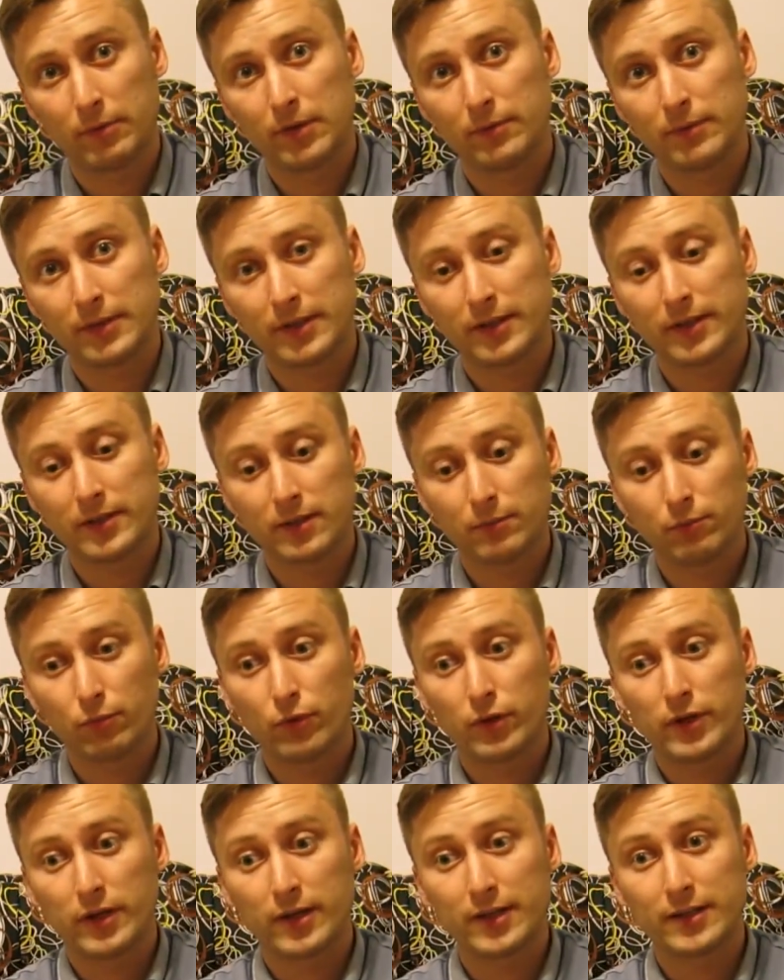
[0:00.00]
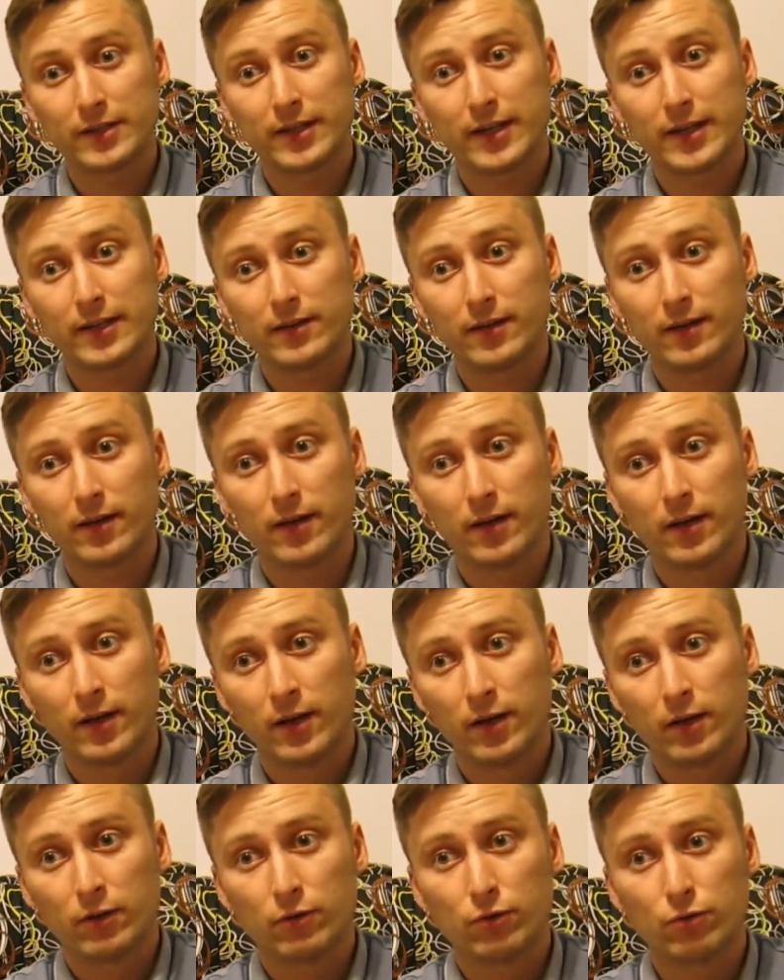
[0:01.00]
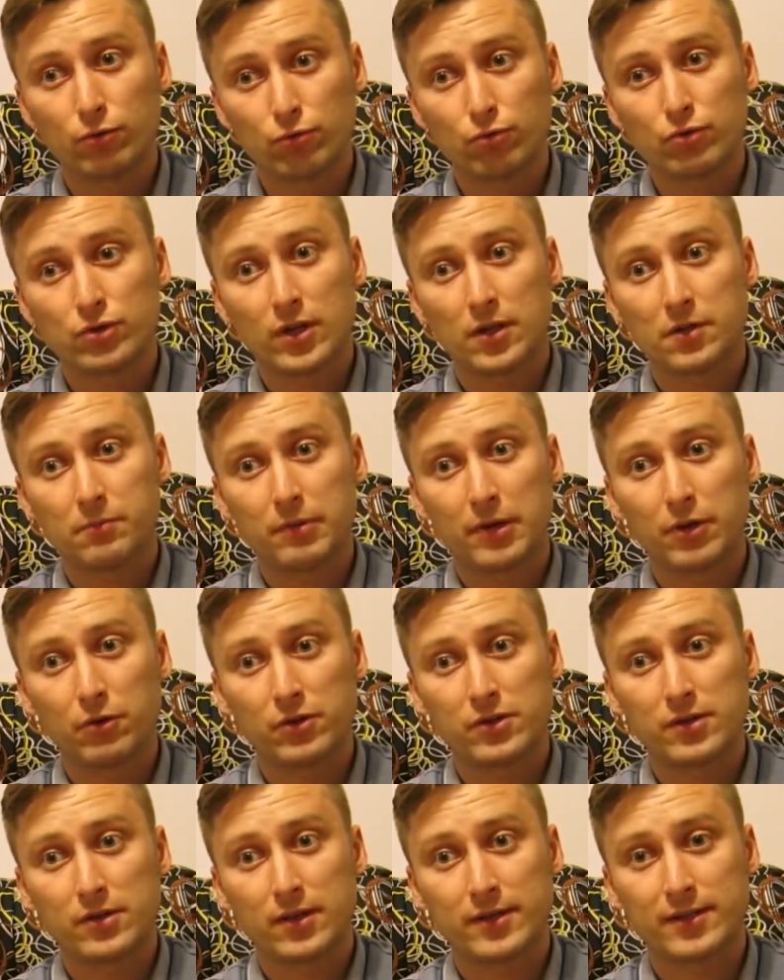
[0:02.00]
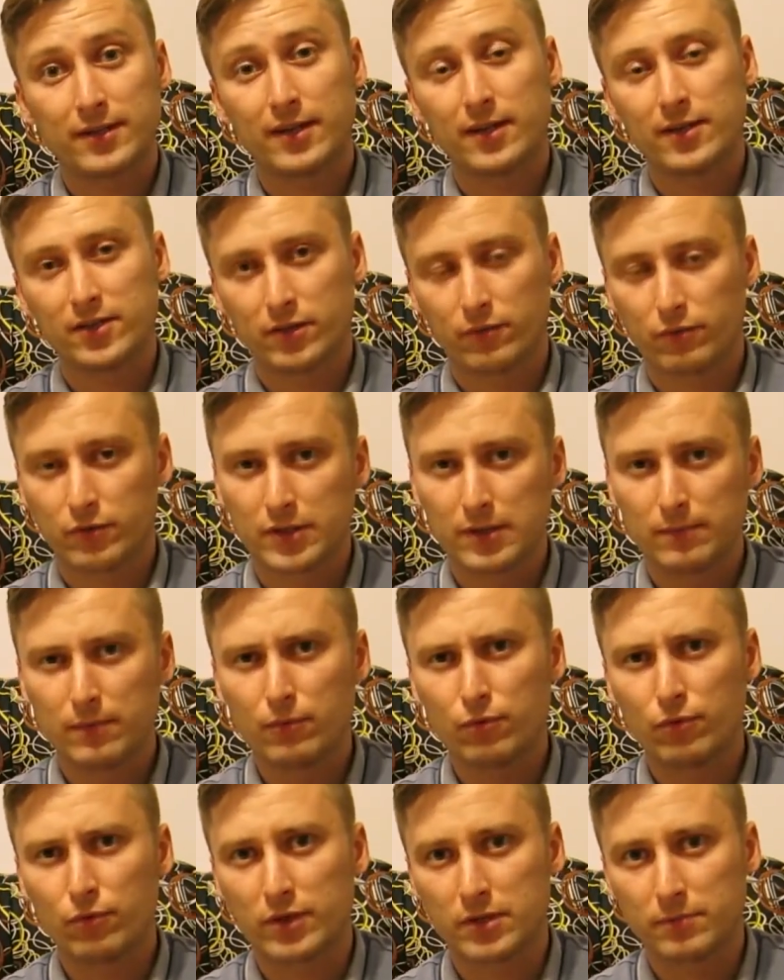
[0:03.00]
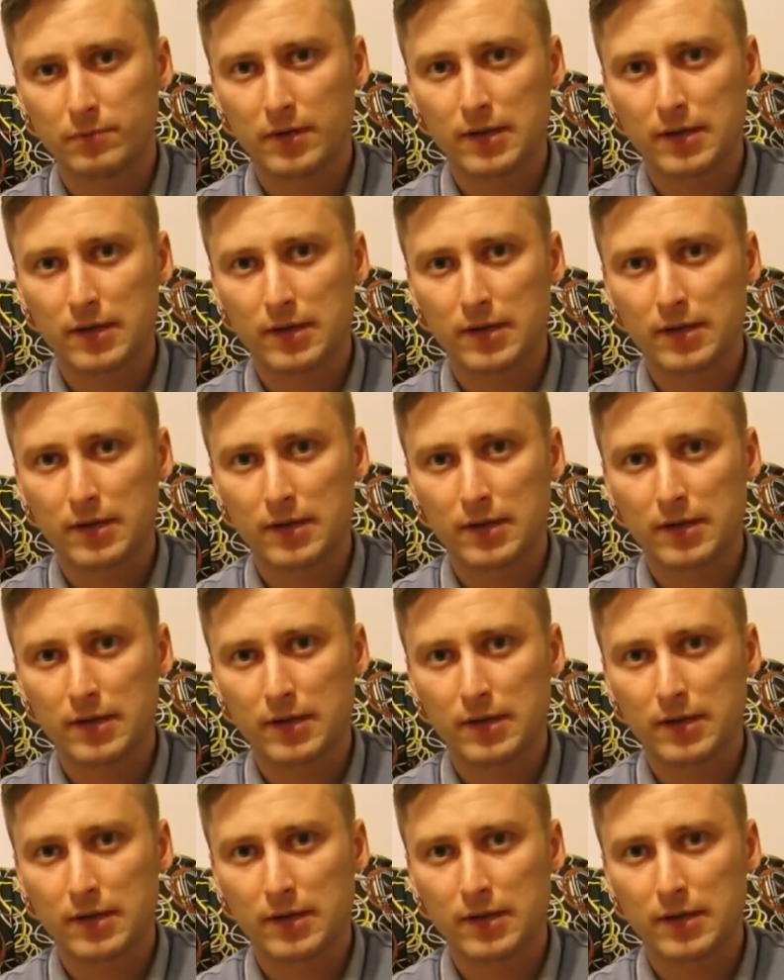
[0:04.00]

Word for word: But if your troubles are peculiar, you'll have to find solutions by yourself.